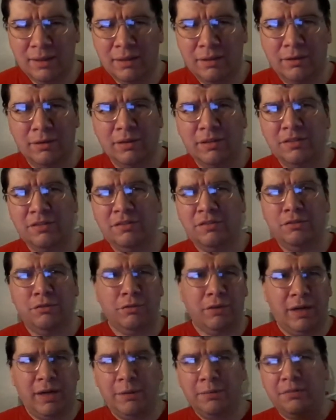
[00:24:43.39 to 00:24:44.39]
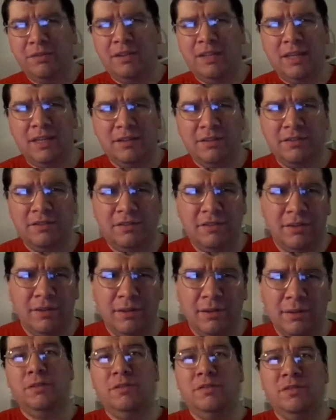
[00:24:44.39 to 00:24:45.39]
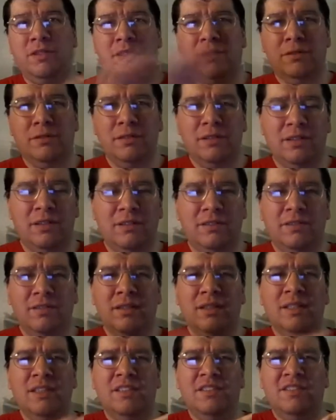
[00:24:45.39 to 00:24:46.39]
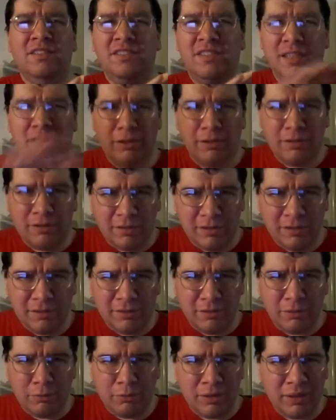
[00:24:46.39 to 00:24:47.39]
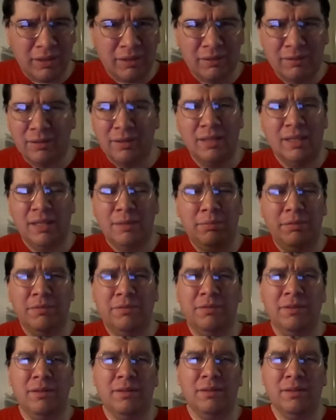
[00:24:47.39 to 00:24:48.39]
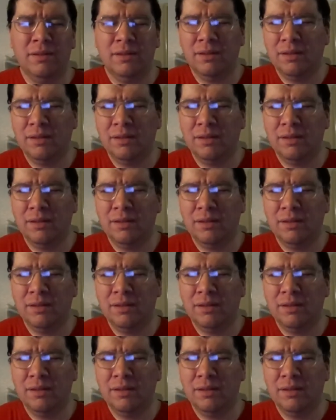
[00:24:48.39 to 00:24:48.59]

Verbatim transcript: And all these traps that they had to set up. Seeing all these skeletons around, everything.